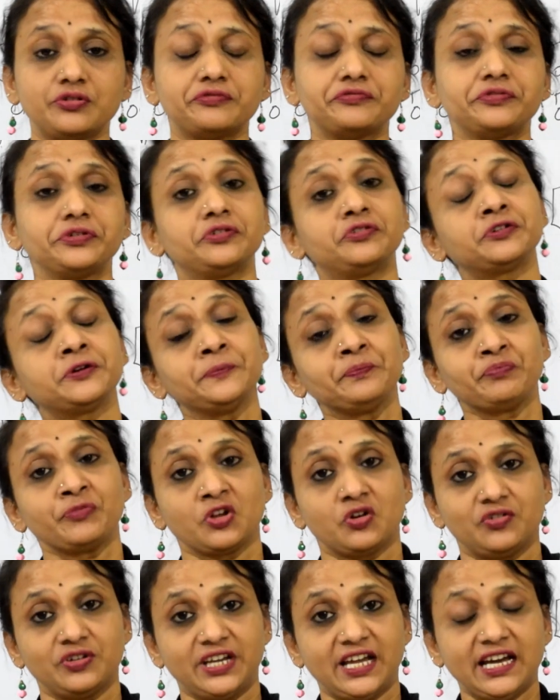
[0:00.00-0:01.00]
of your
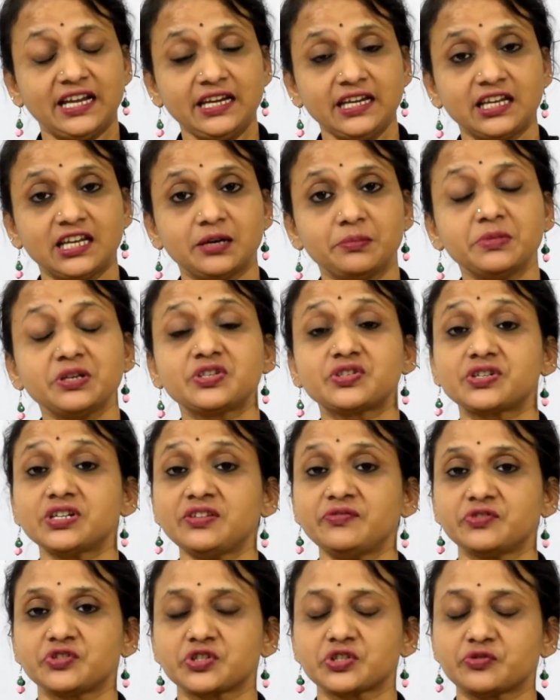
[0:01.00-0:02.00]
organic
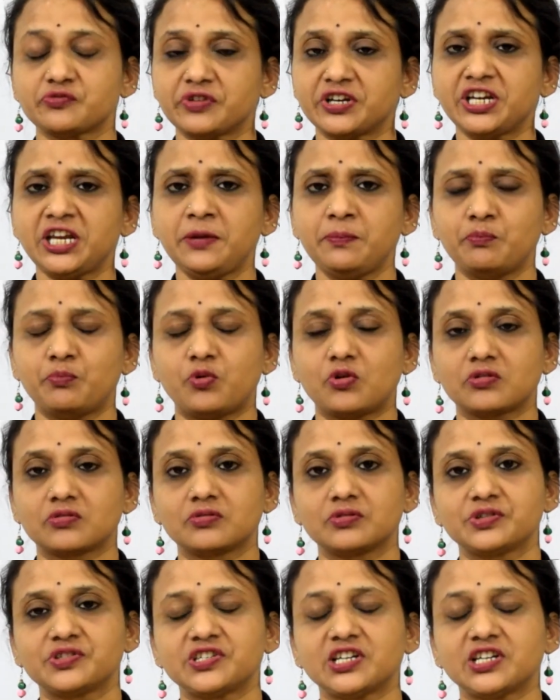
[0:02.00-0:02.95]
chemistry, which is very important.